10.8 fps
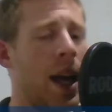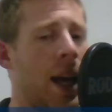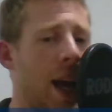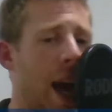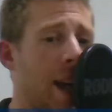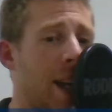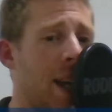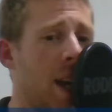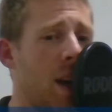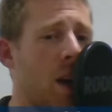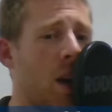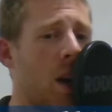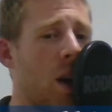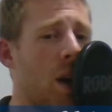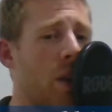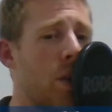And here
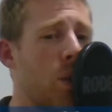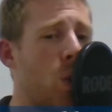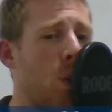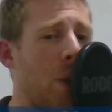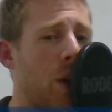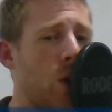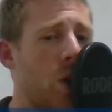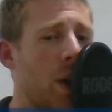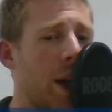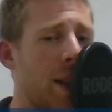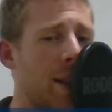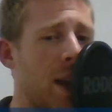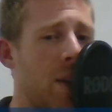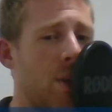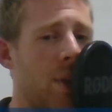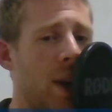the Dormouse shook
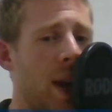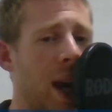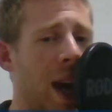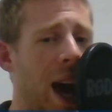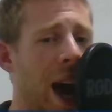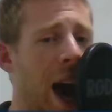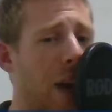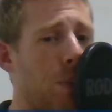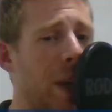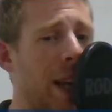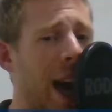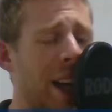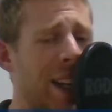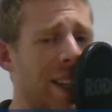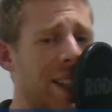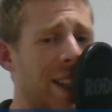itself and
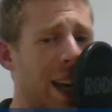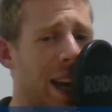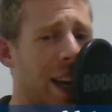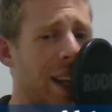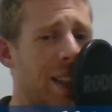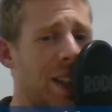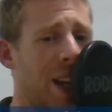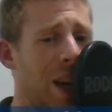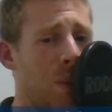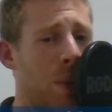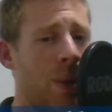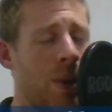began singing in its sleep.